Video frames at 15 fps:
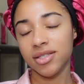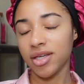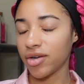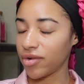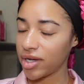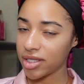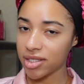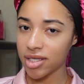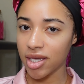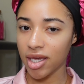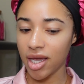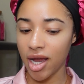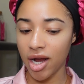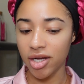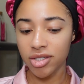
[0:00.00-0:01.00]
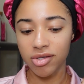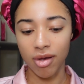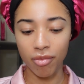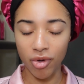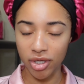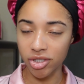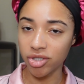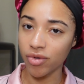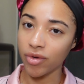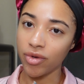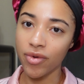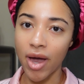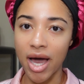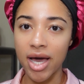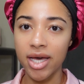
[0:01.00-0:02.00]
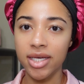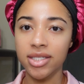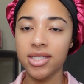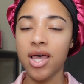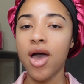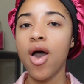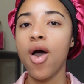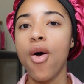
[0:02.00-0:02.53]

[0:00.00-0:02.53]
to Korean skincare, so I'm gonna show you guys